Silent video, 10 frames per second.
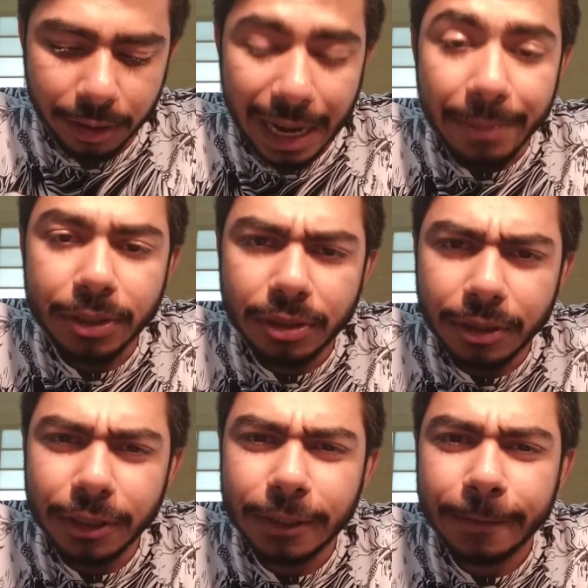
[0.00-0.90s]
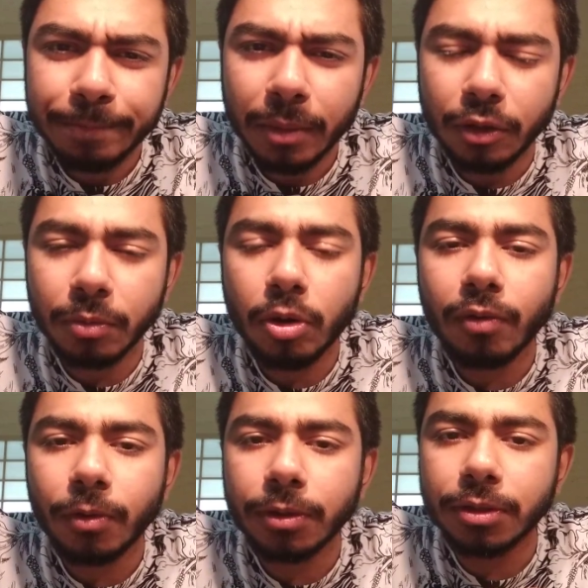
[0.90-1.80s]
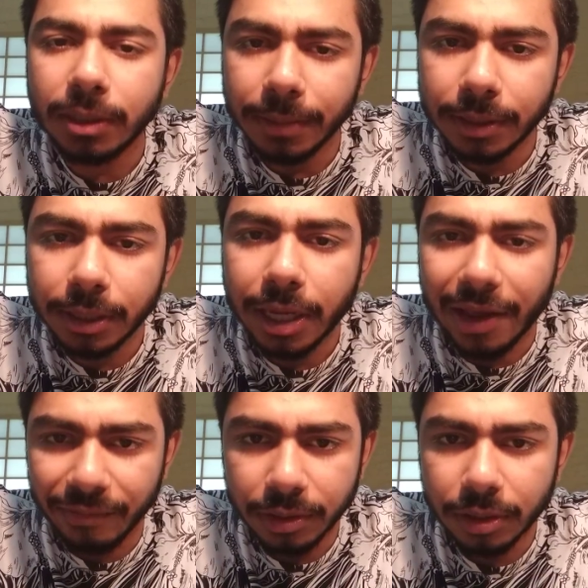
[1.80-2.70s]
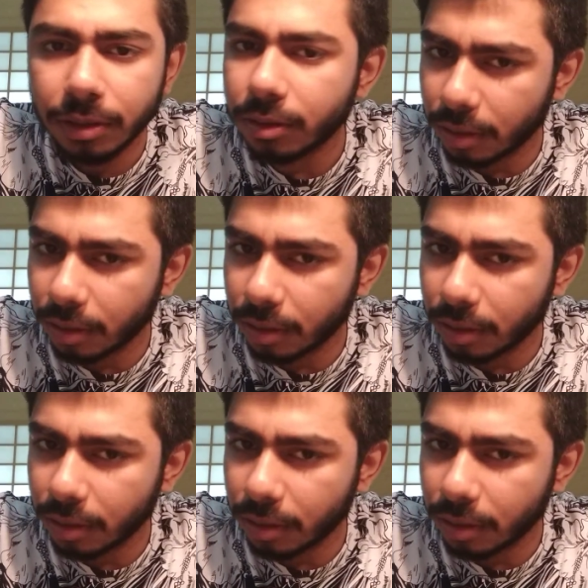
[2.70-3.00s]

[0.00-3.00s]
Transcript: lab studies you may go for the CBC FBC